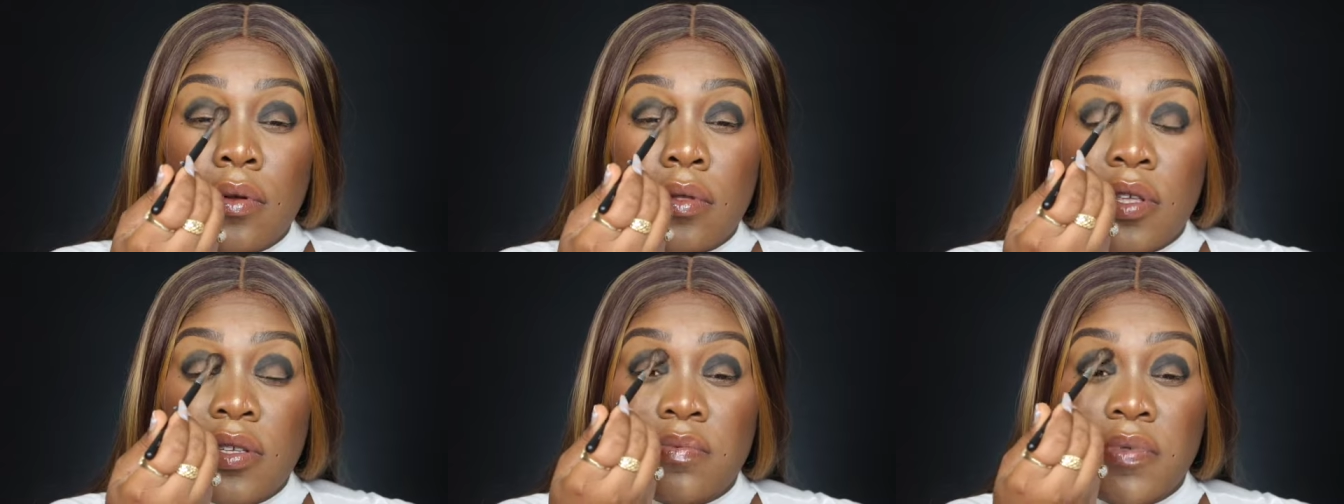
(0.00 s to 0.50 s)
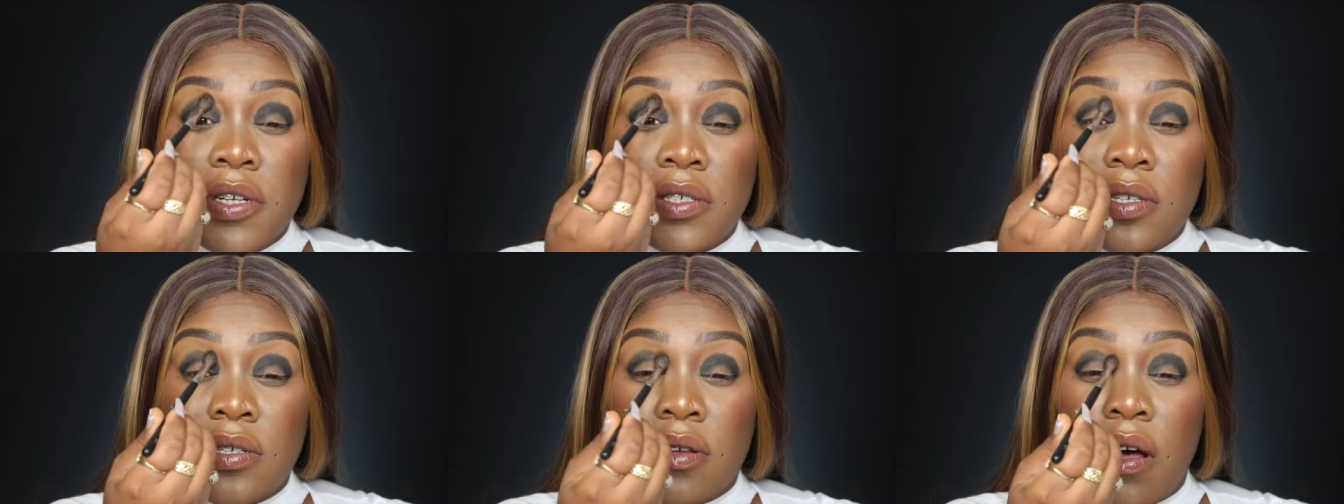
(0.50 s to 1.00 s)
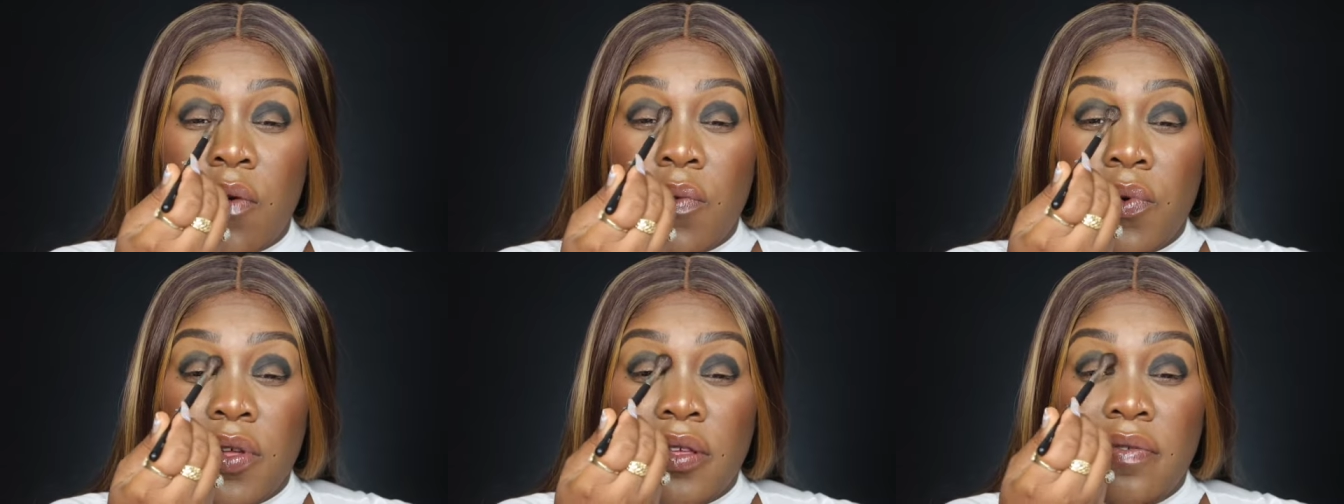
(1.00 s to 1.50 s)
This brush is
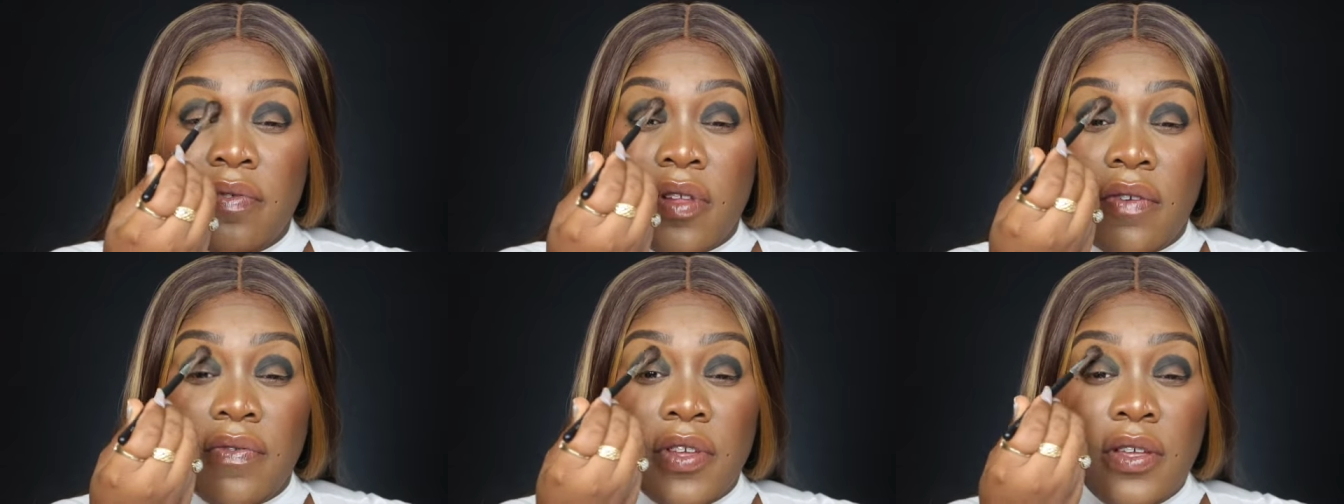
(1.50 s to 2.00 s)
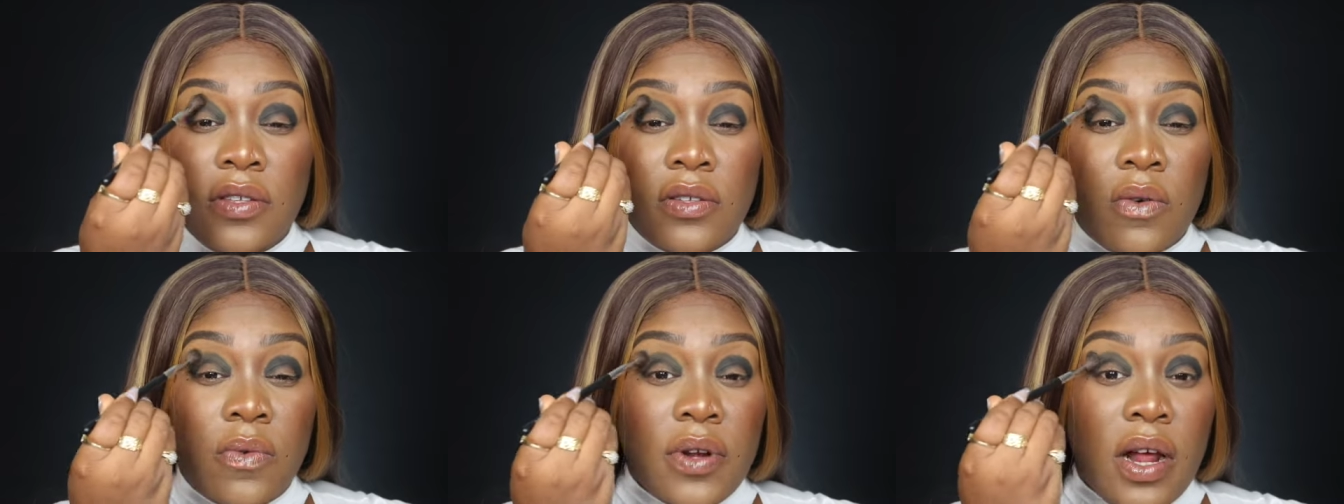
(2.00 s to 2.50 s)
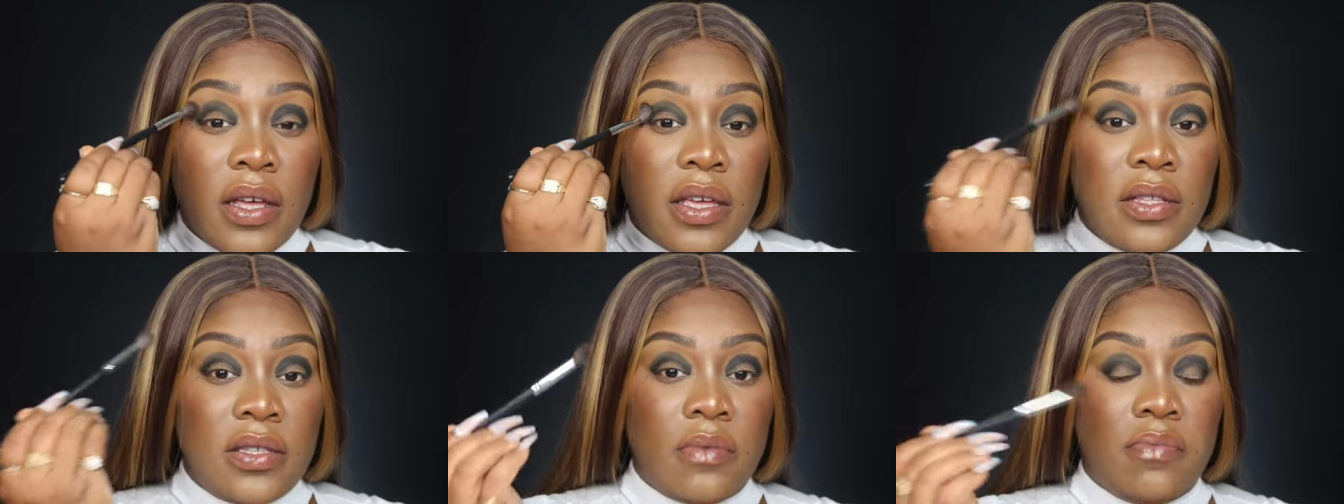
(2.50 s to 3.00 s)
really fluffy, so when I
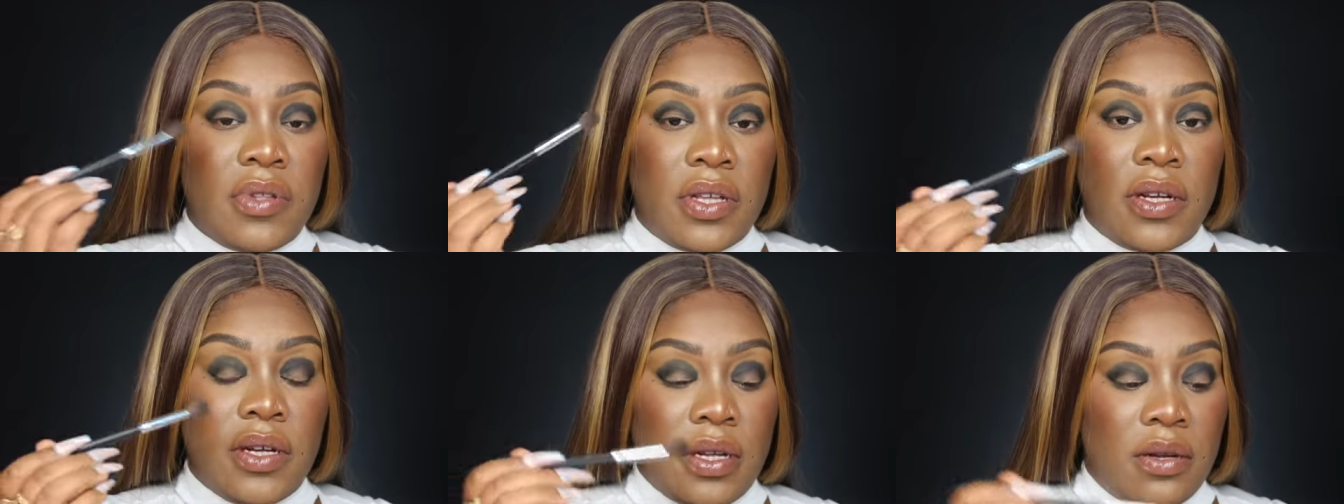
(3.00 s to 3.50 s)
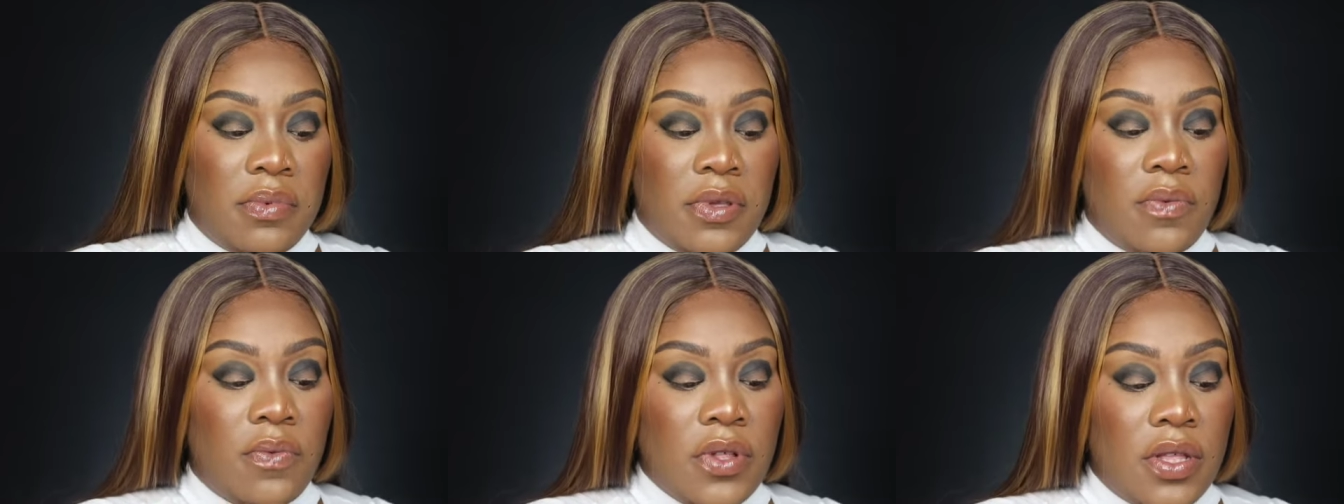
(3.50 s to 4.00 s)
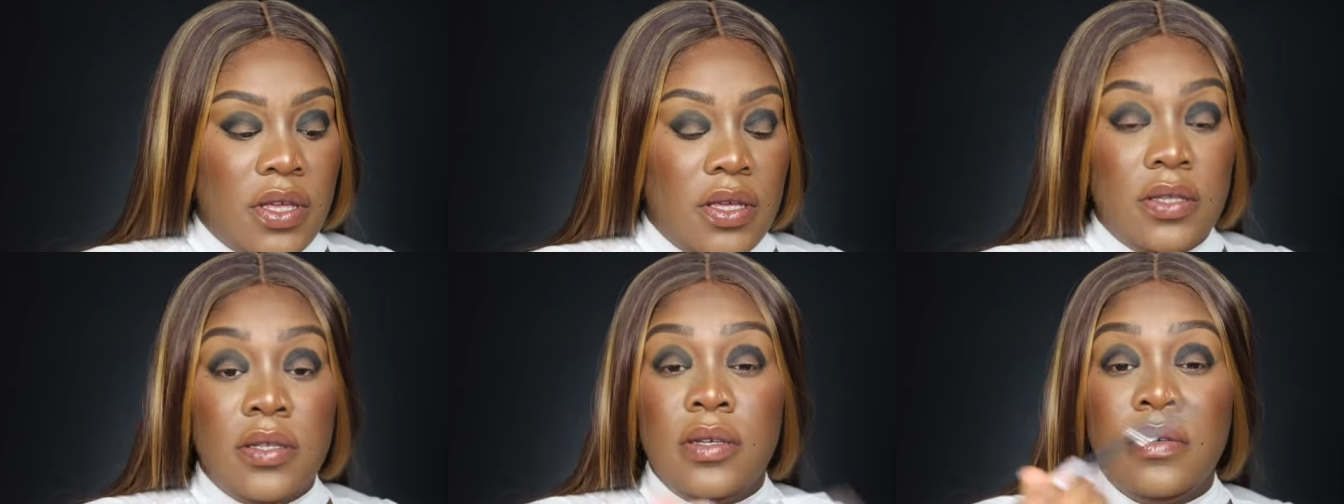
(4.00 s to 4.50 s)
get to blending, it'll be really
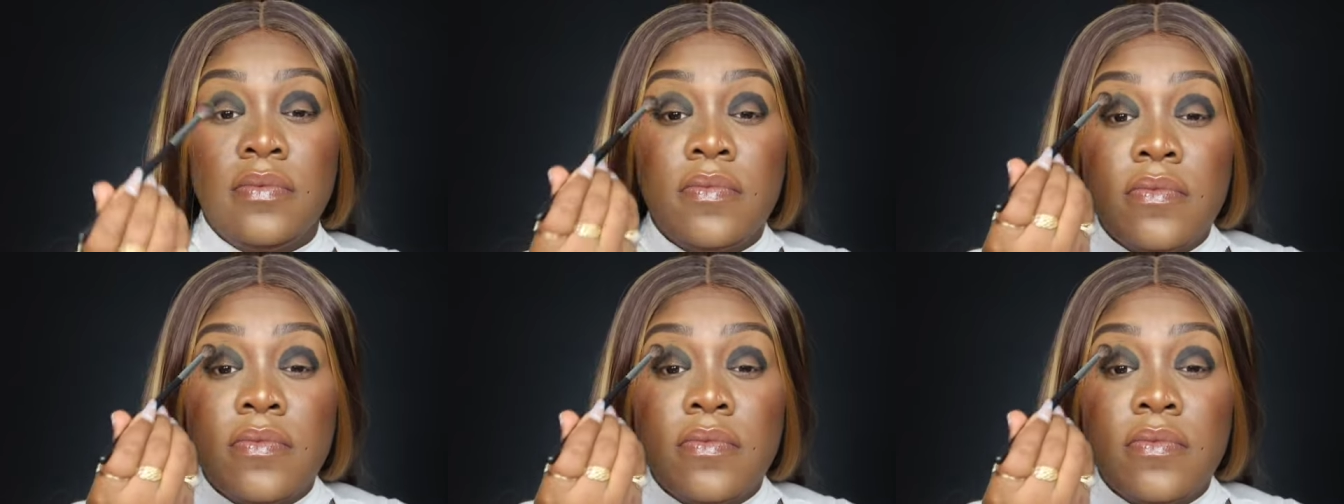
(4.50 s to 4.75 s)
easy.